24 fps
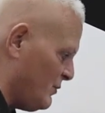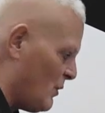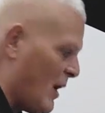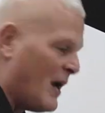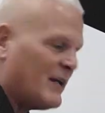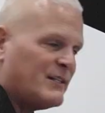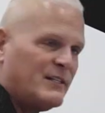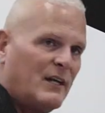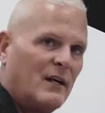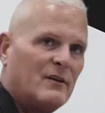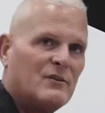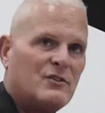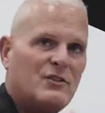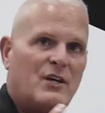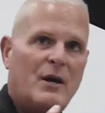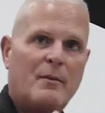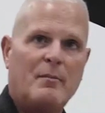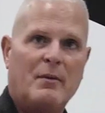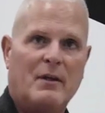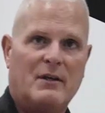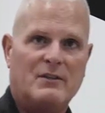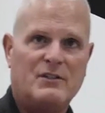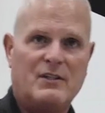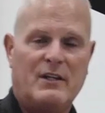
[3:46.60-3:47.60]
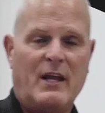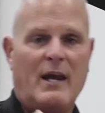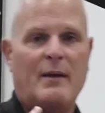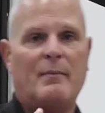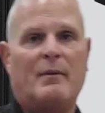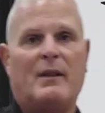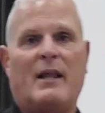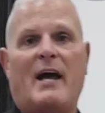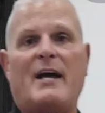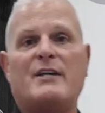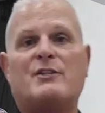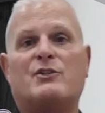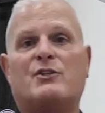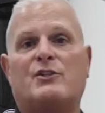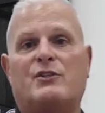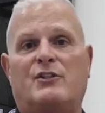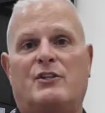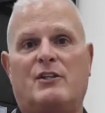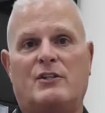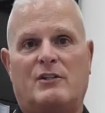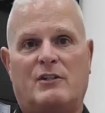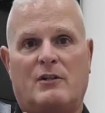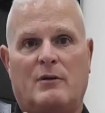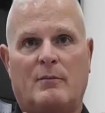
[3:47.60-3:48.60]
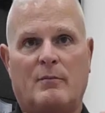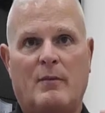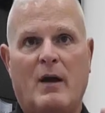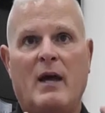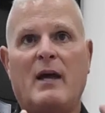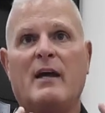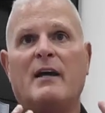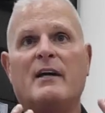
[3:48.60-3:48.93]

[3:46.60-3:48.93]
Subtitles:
rock solid stabilizer system